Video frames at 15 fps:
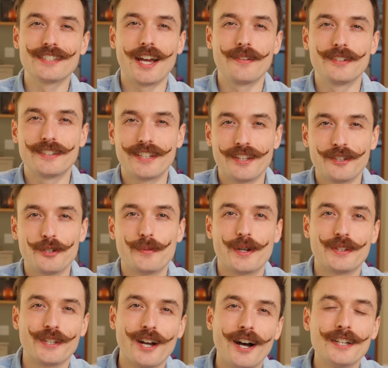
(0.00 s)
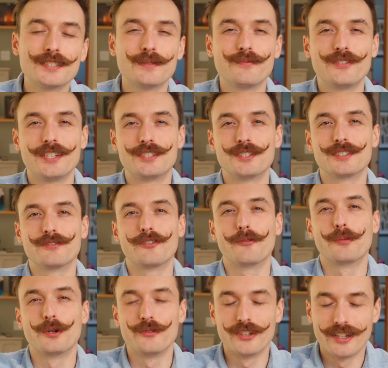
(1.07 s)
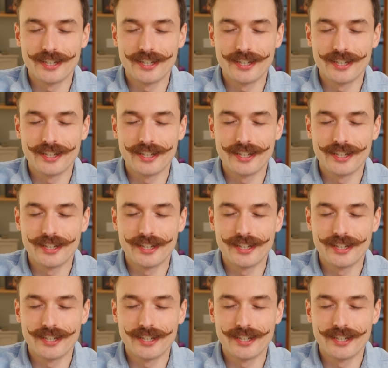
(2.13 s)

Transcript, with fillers: time to tell you about the awesome features of Improved